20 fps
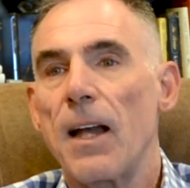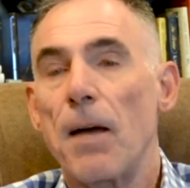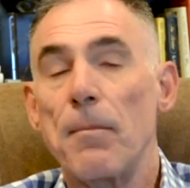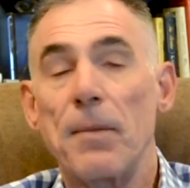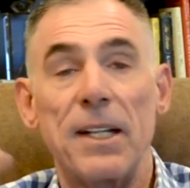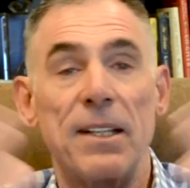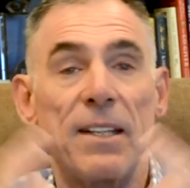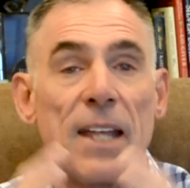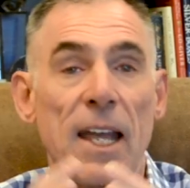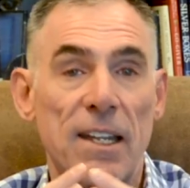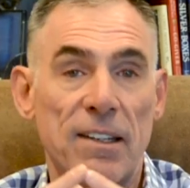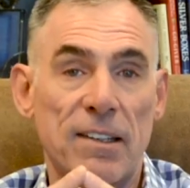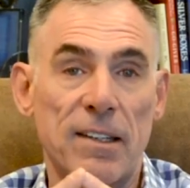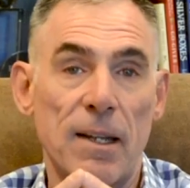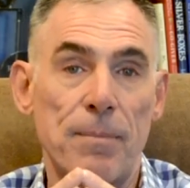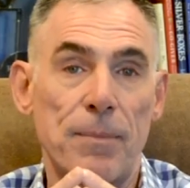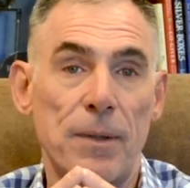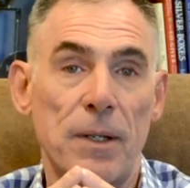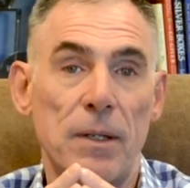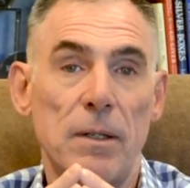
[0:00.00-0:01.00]
I'm going to tell you
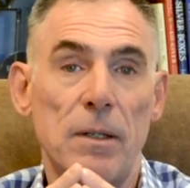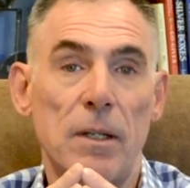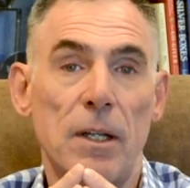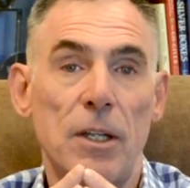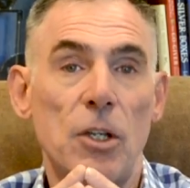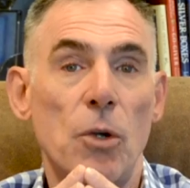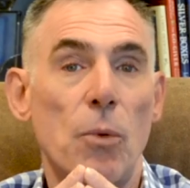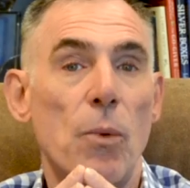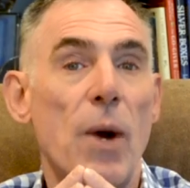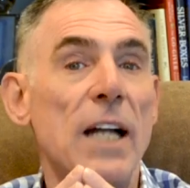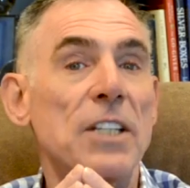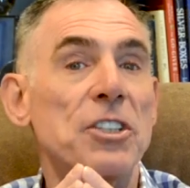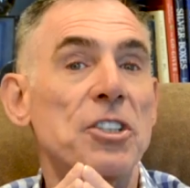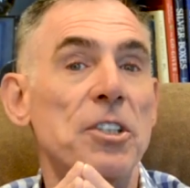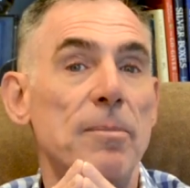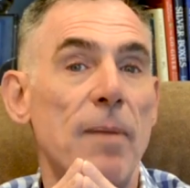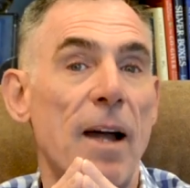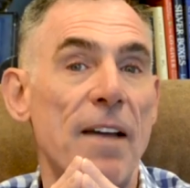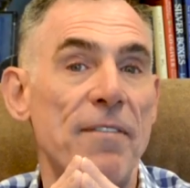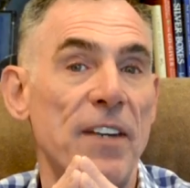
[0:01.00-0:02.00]
something. You're
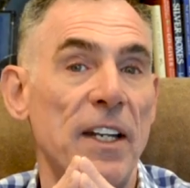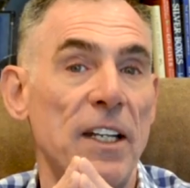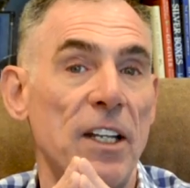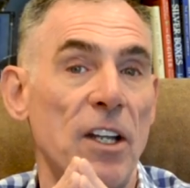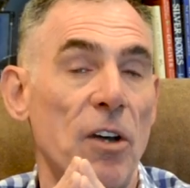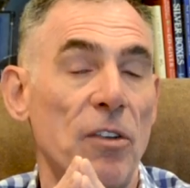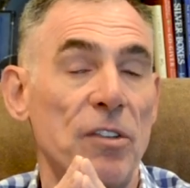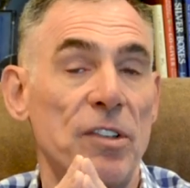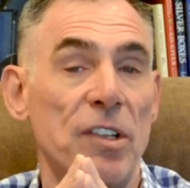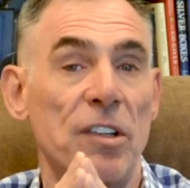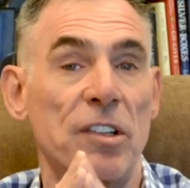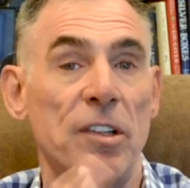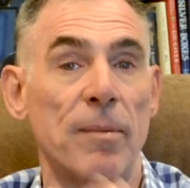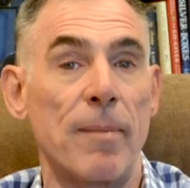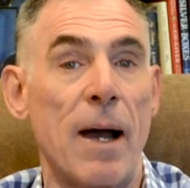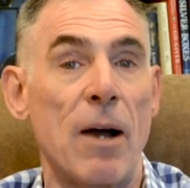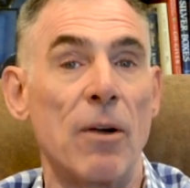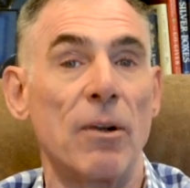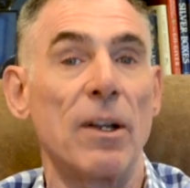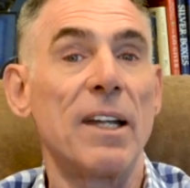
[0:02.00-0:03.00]
watching my videos. There's
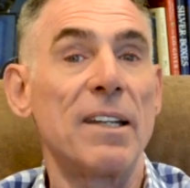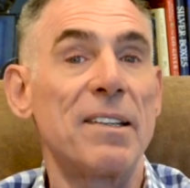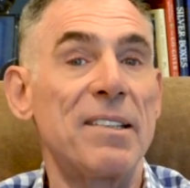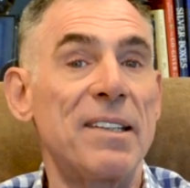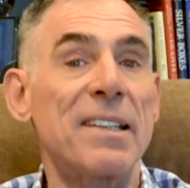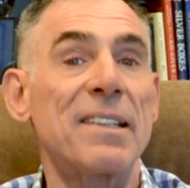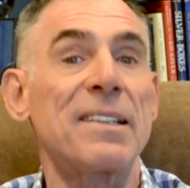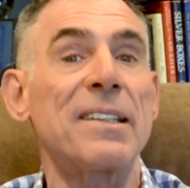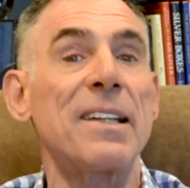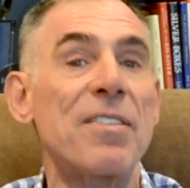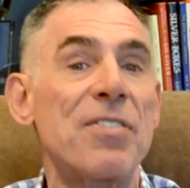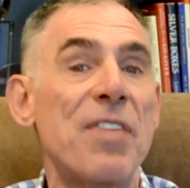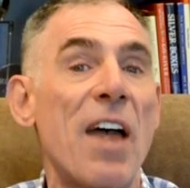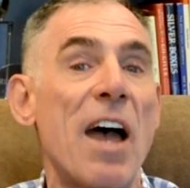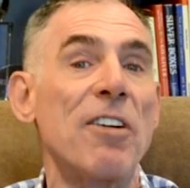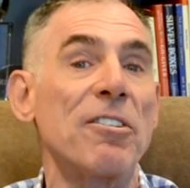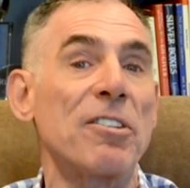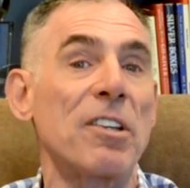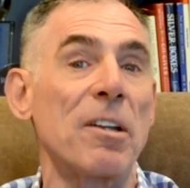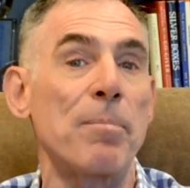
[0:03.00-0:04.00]
about
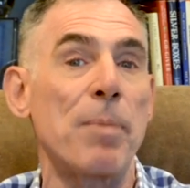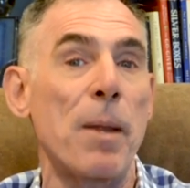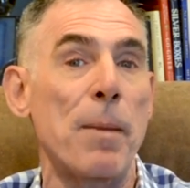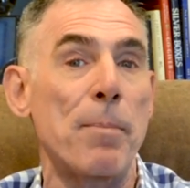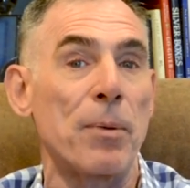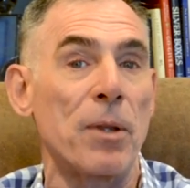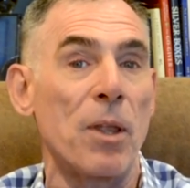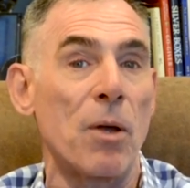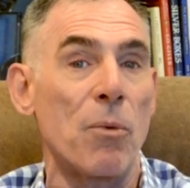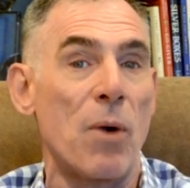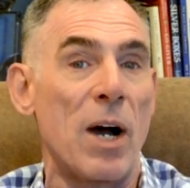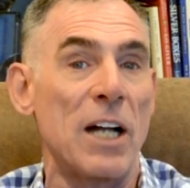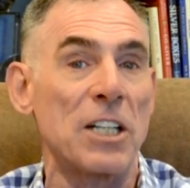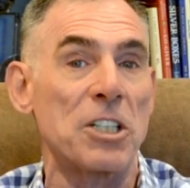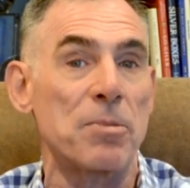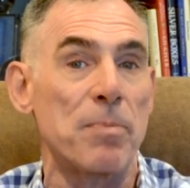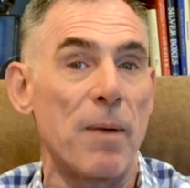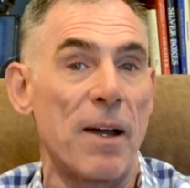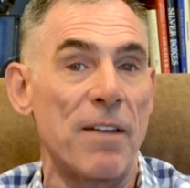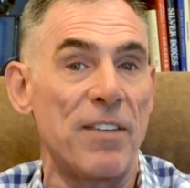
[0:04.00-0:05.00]
60,000 people that
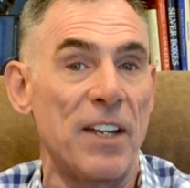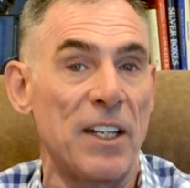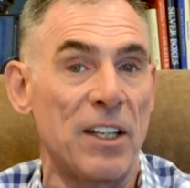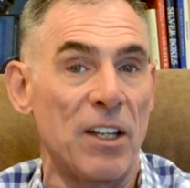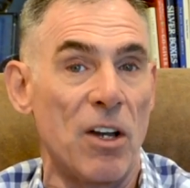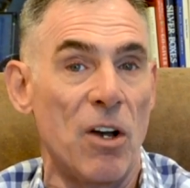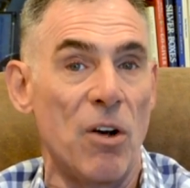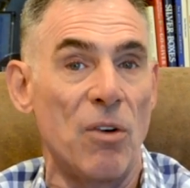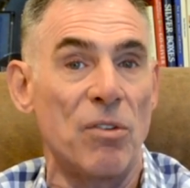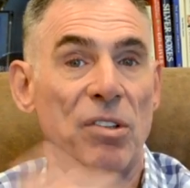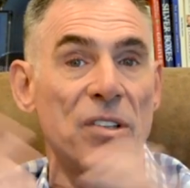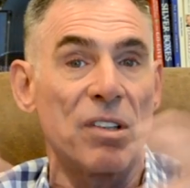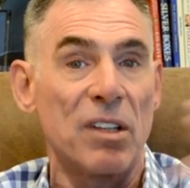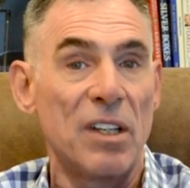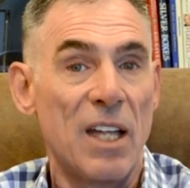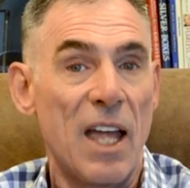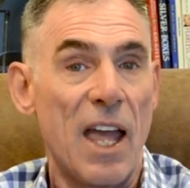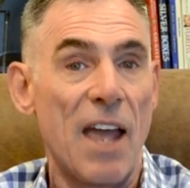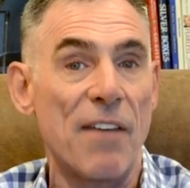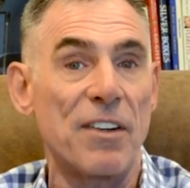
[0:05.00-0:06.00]
watch my videos
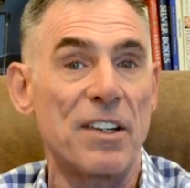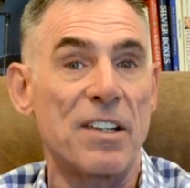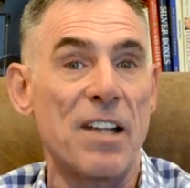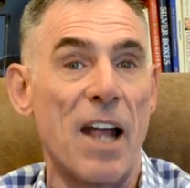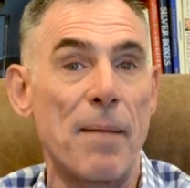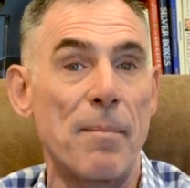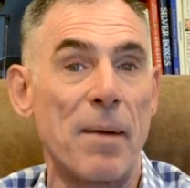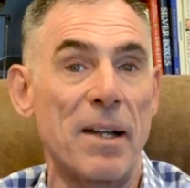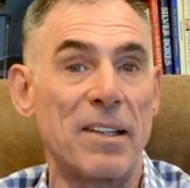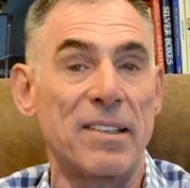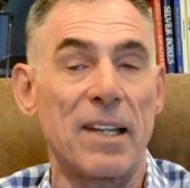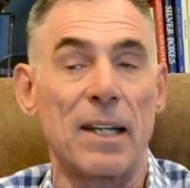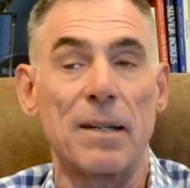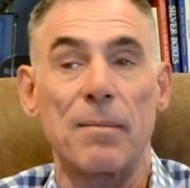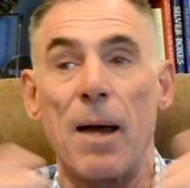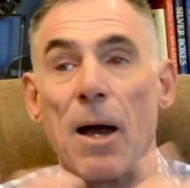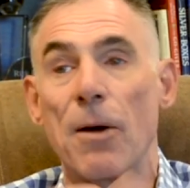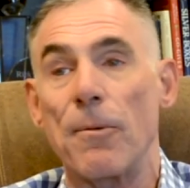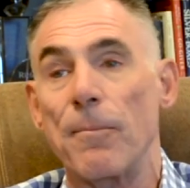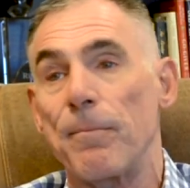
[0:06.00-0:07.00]
every time I send
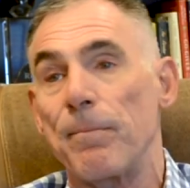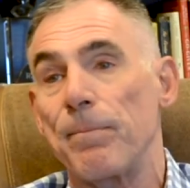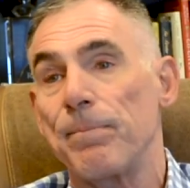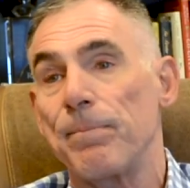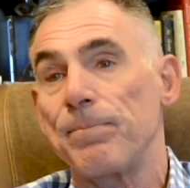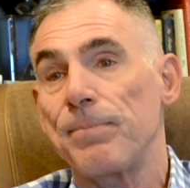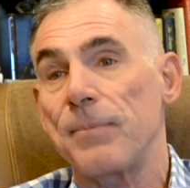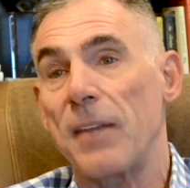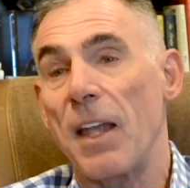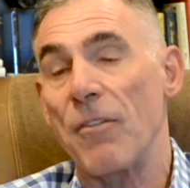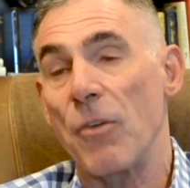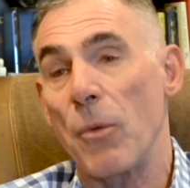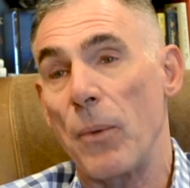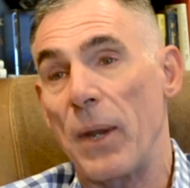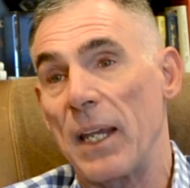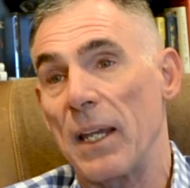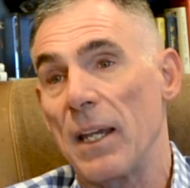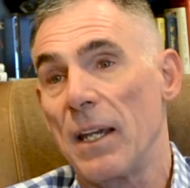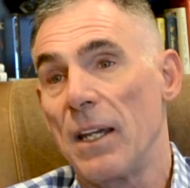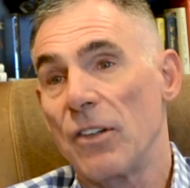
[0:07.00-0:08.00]
them out, every
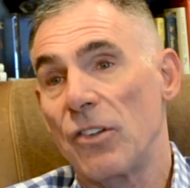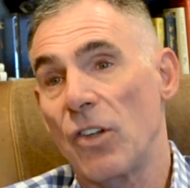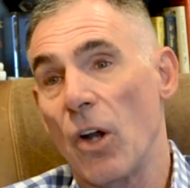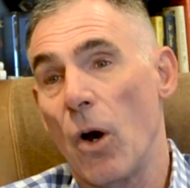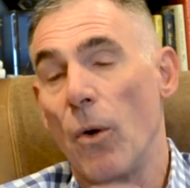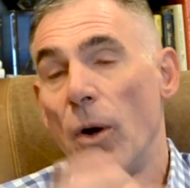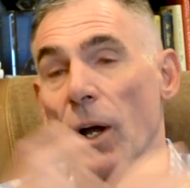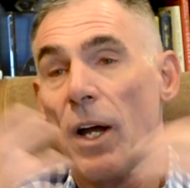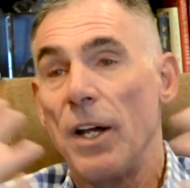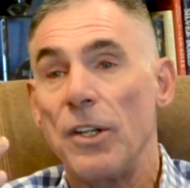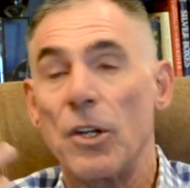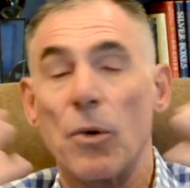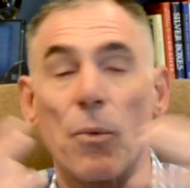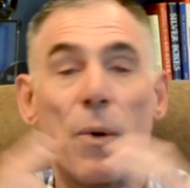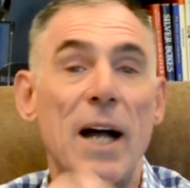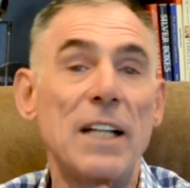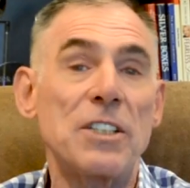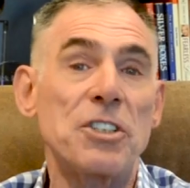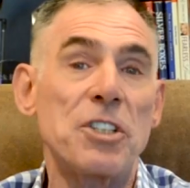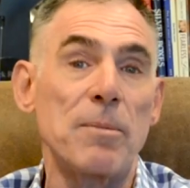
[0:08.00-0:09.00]
week. So you're
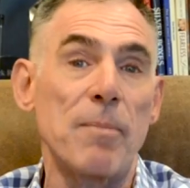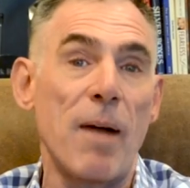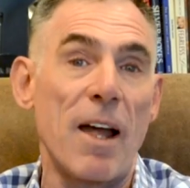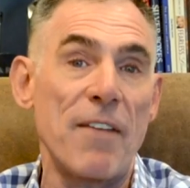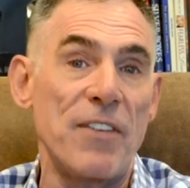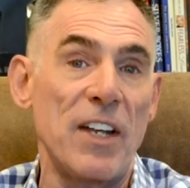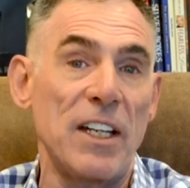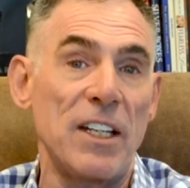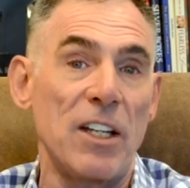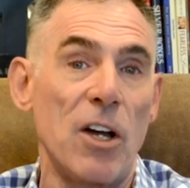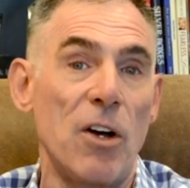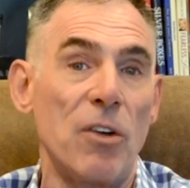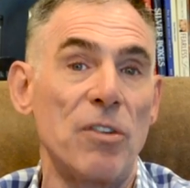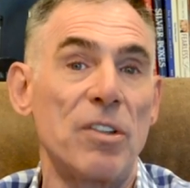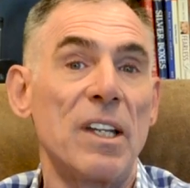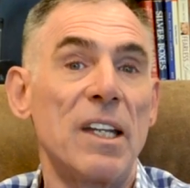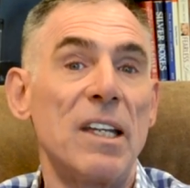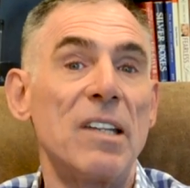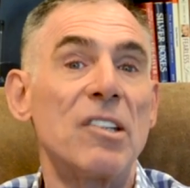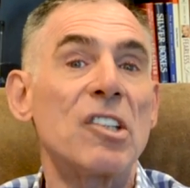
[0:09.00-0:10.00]
watching my
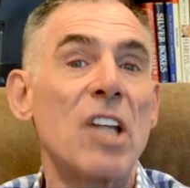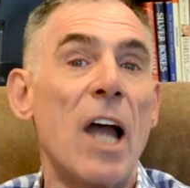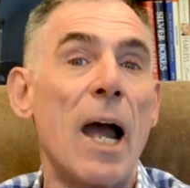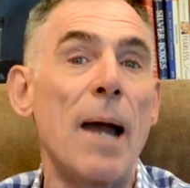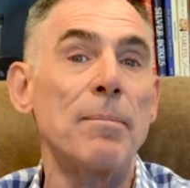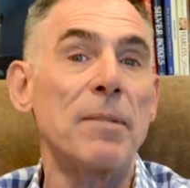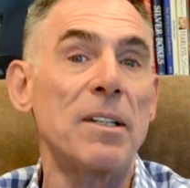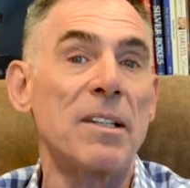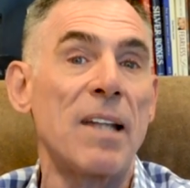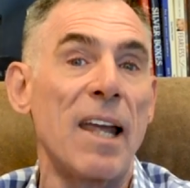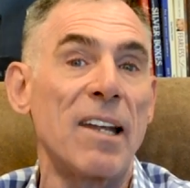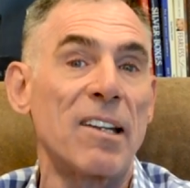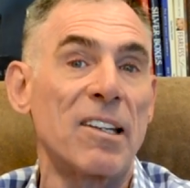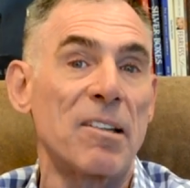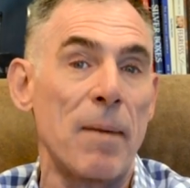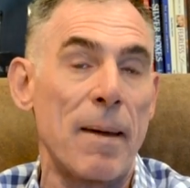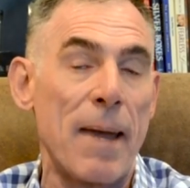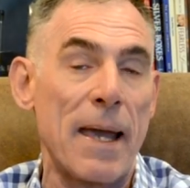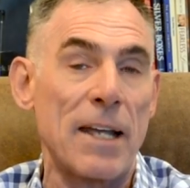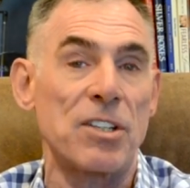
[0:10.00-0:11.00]
videos. It's time to take
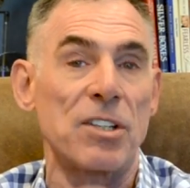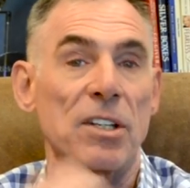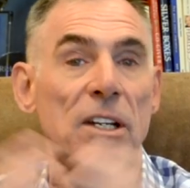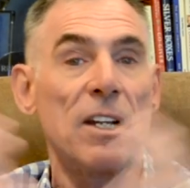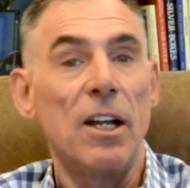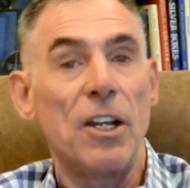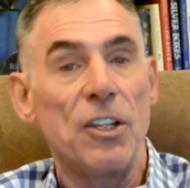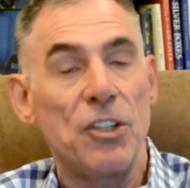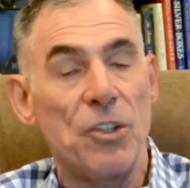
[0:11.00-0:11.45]
some action.